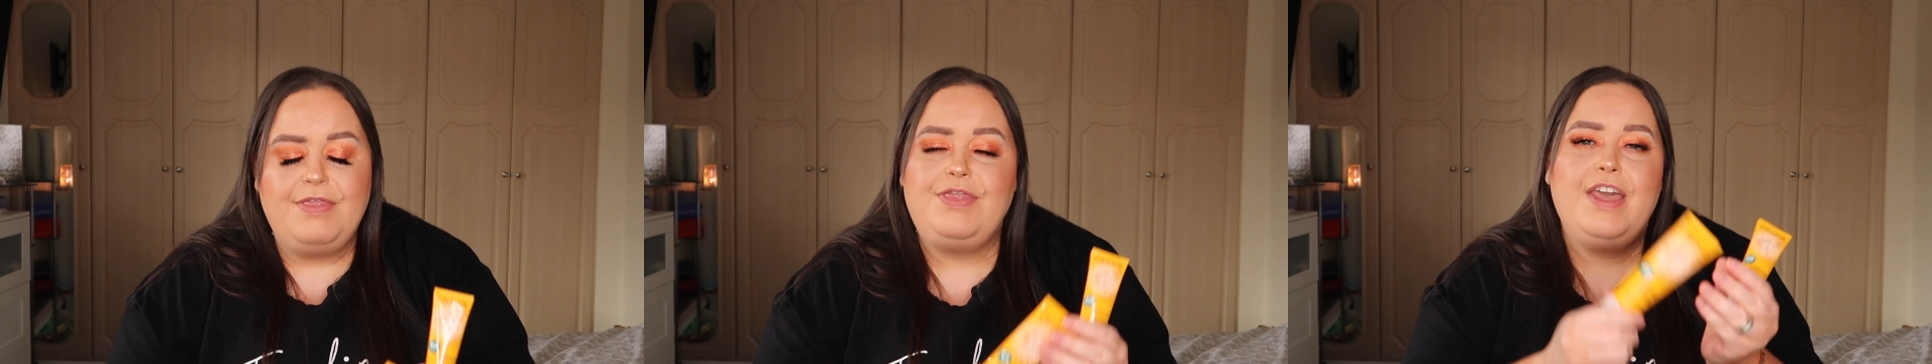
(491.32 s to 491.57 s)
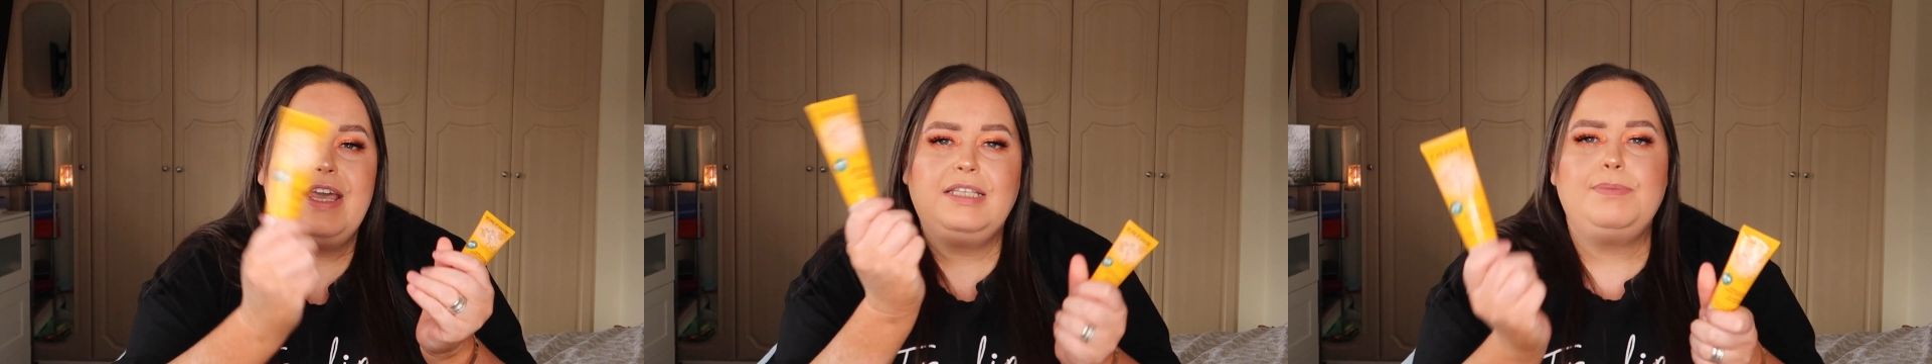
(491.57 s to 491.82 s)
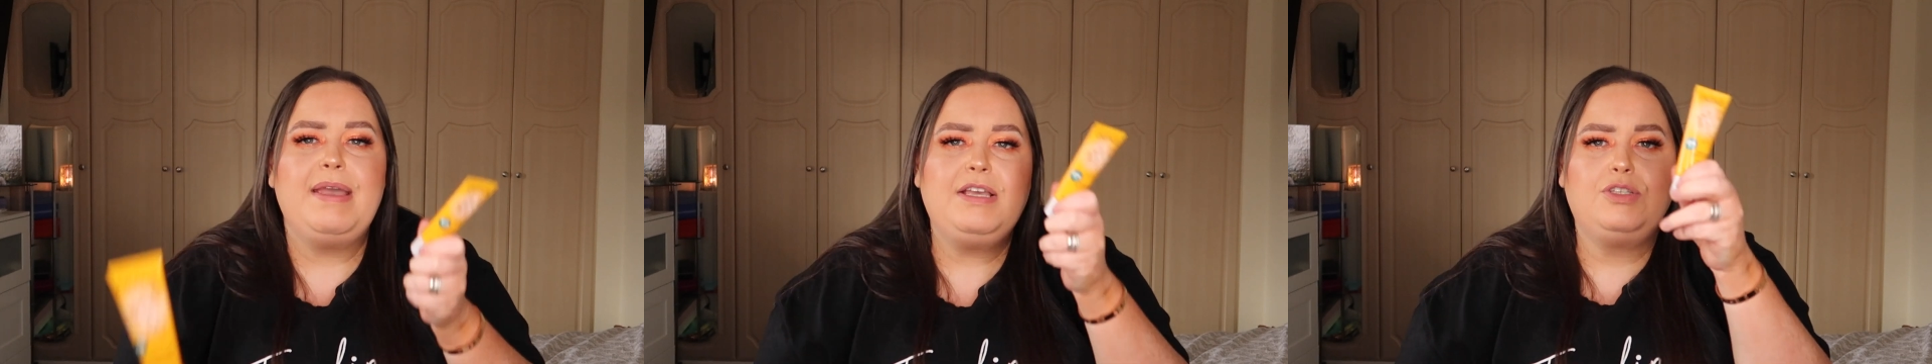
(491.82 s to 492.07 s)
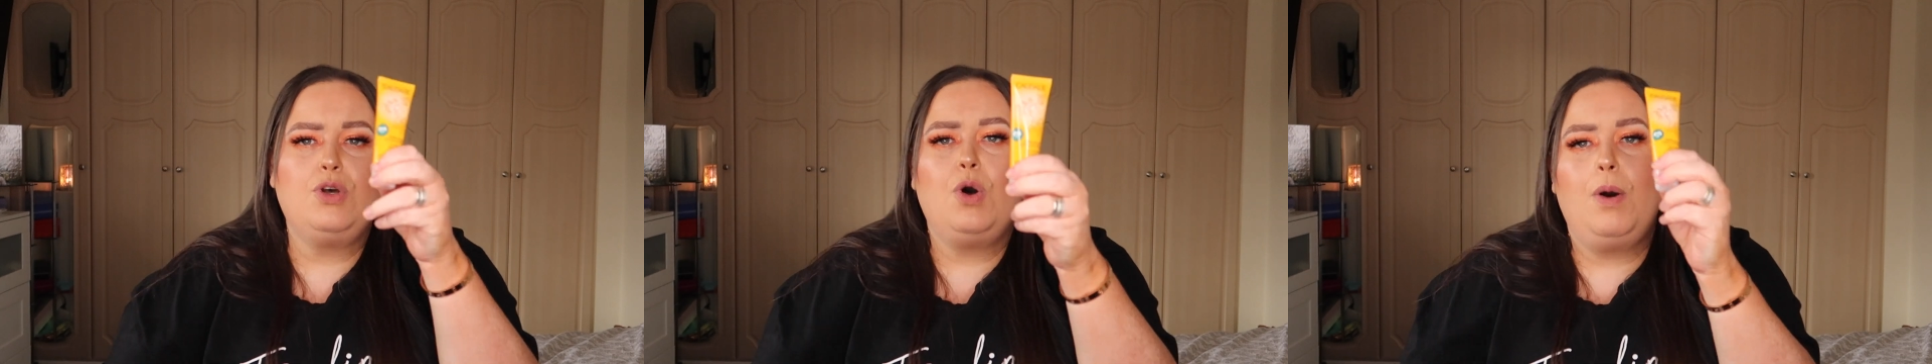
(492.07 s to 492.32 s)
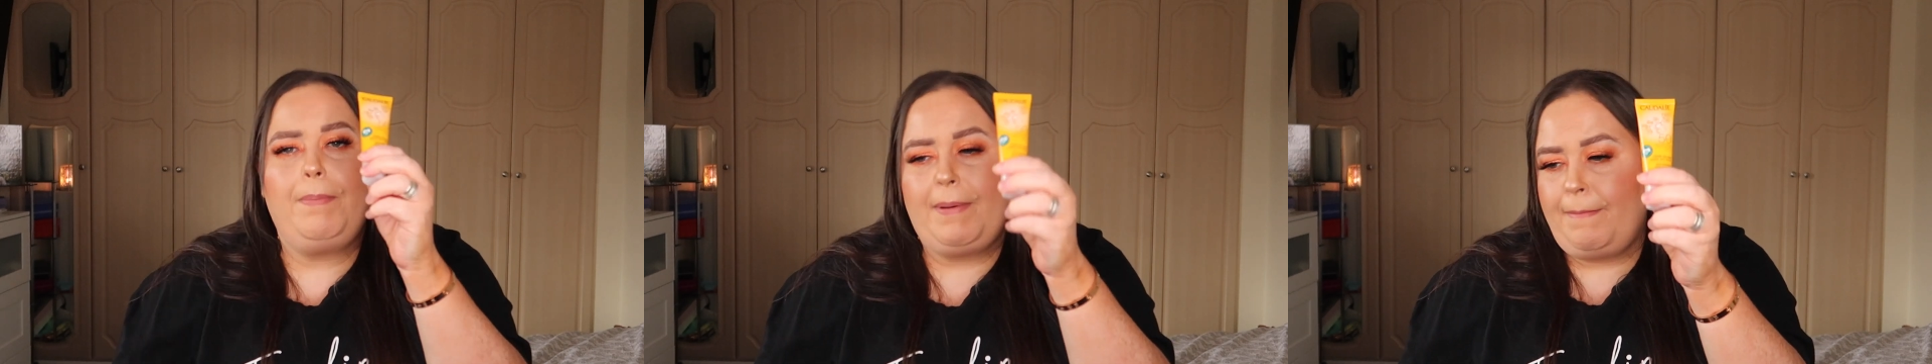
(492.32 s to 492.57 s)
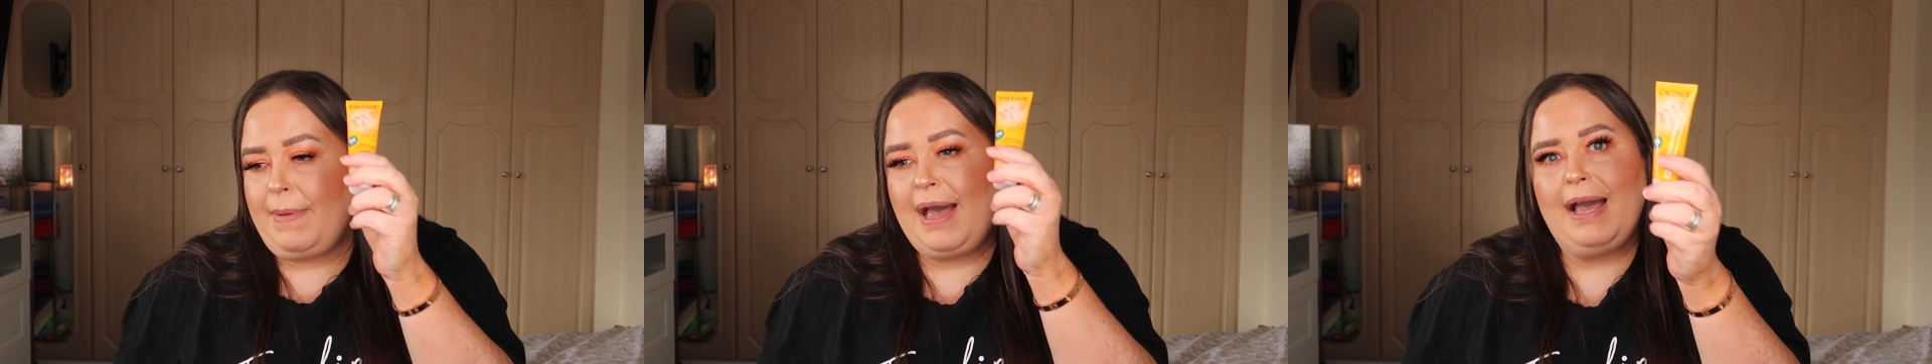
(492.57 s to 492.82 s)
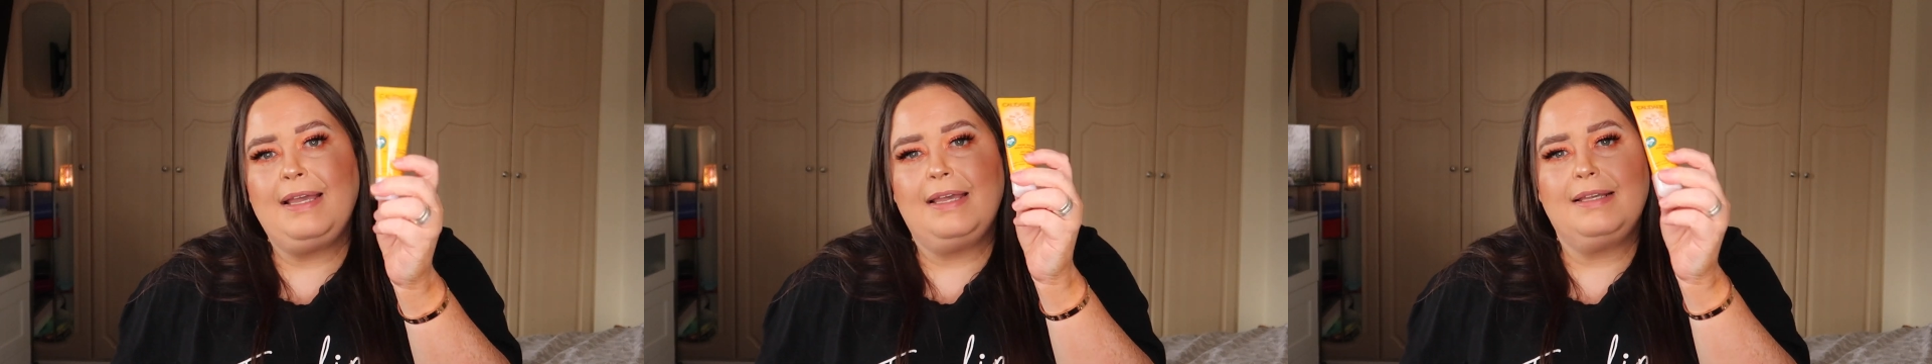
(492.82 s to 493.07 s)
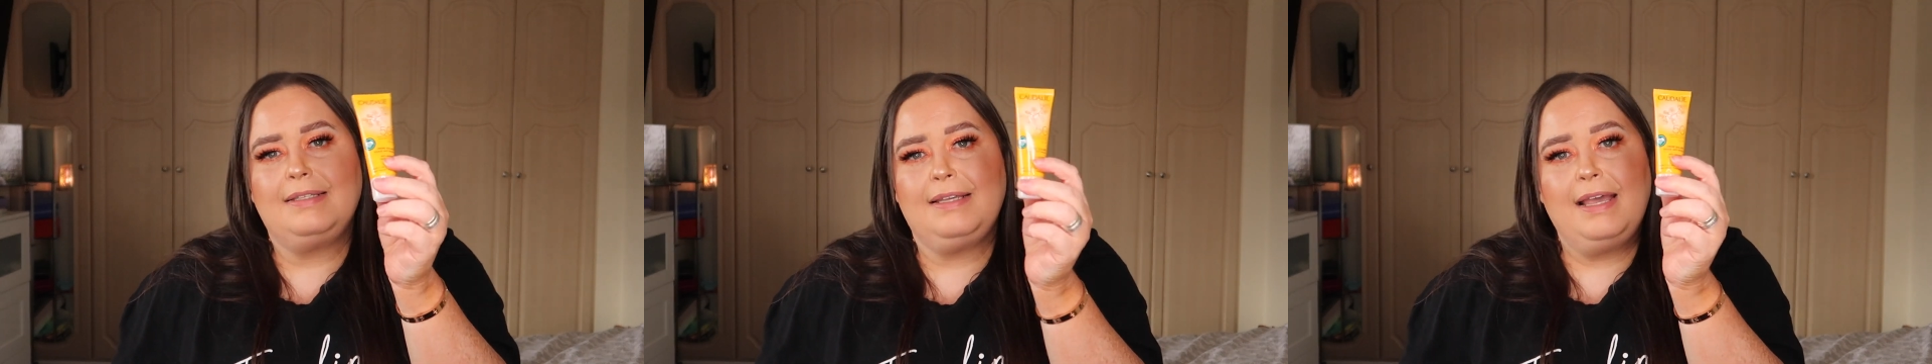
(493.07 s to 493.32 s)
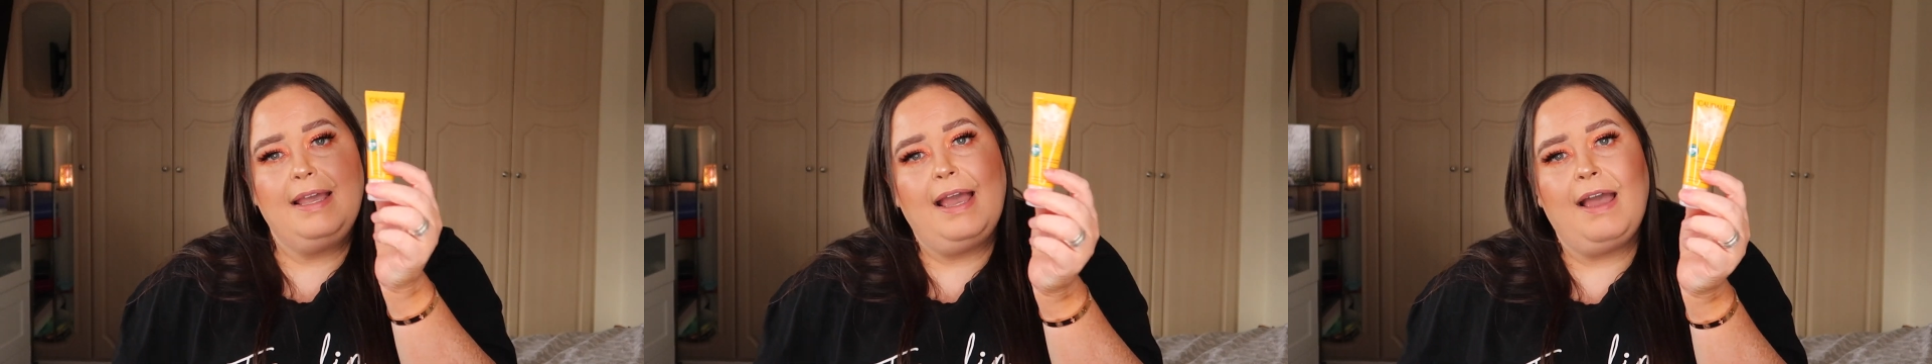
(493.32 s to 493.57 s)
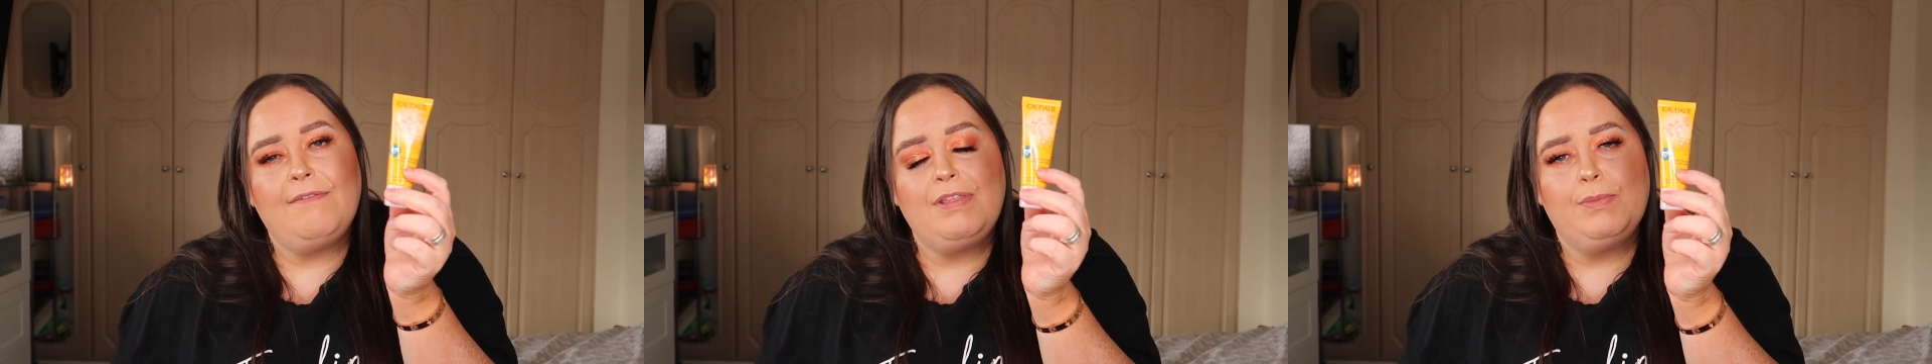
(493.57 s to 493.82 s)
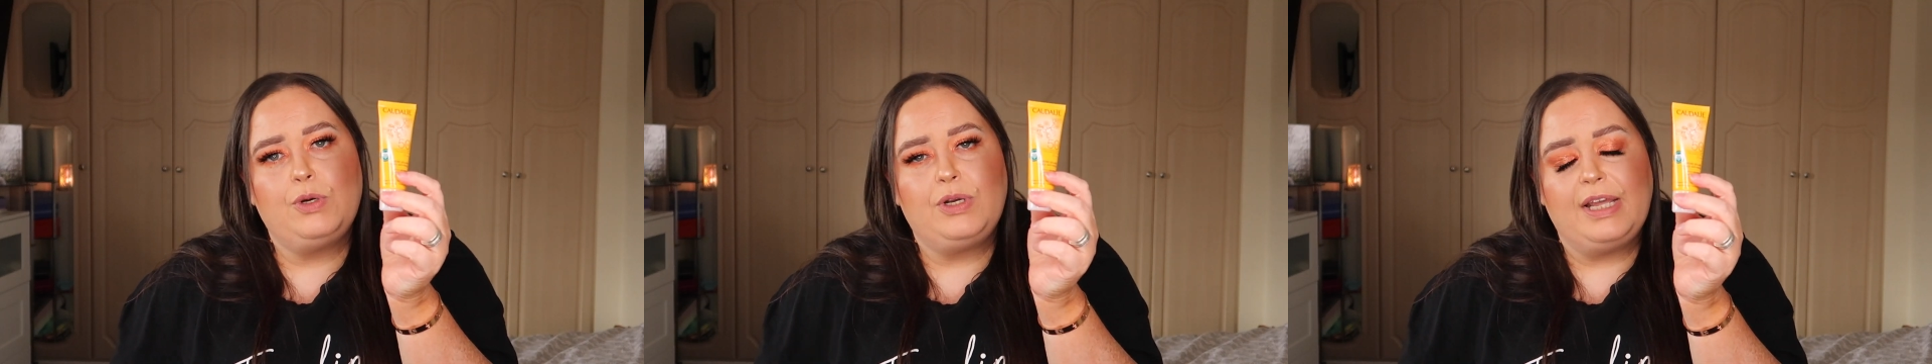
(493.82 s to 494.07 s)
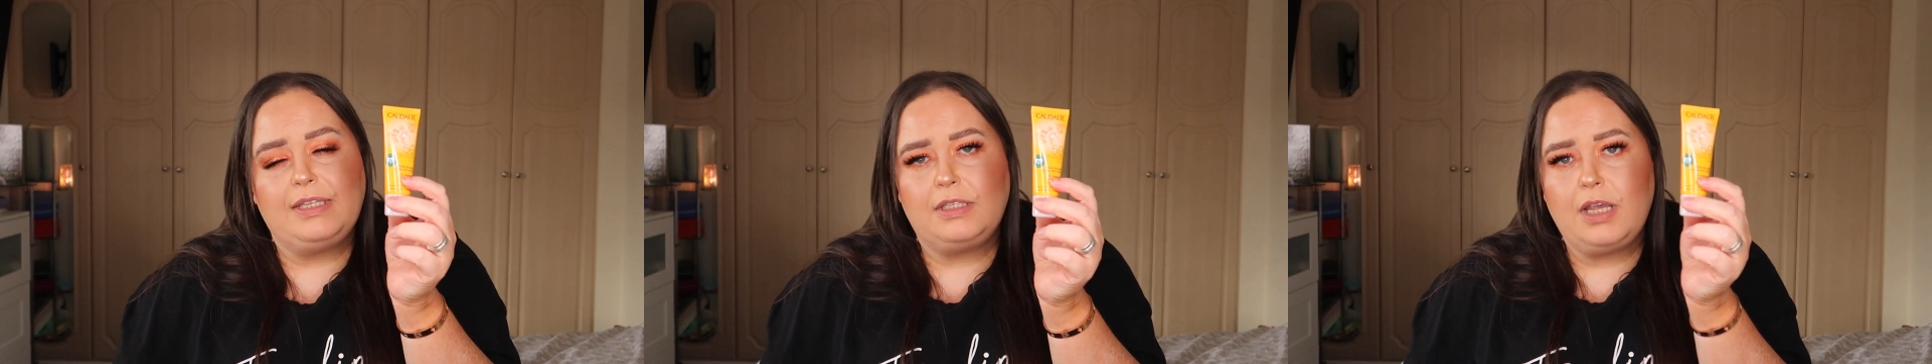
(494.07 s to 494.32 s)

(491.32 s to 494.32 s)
This makes up my skincare in the morning.